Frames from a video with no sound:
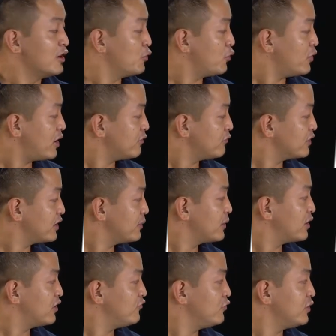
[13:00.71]
100
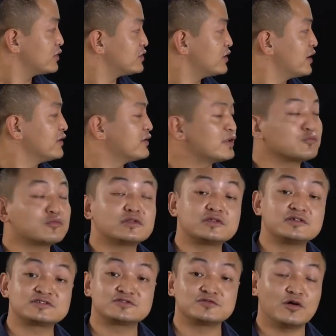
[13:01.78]
ml of water and then we'll
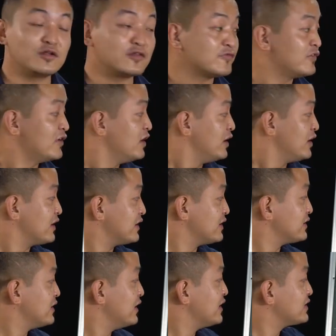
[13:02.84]
dissolve
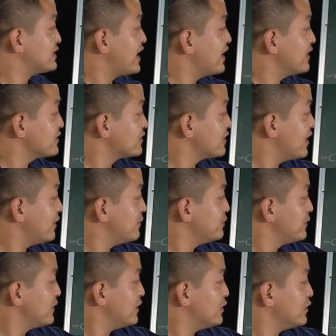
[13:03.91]
in 10
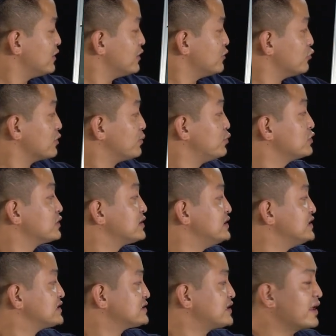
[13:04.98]
grams. We'll put
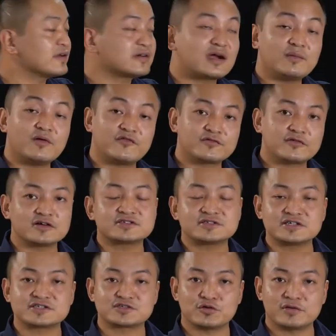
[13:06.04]
this 10 grams of
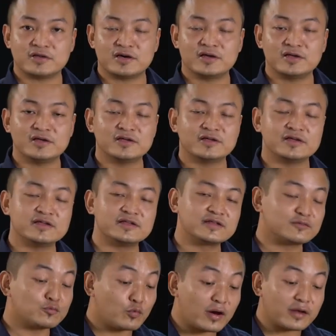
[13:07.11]
caustic soda
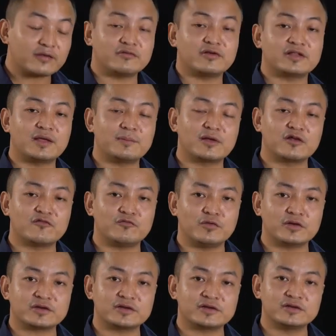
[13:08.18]
in 100 ml of
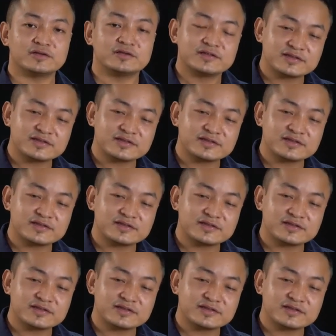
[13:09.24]
water.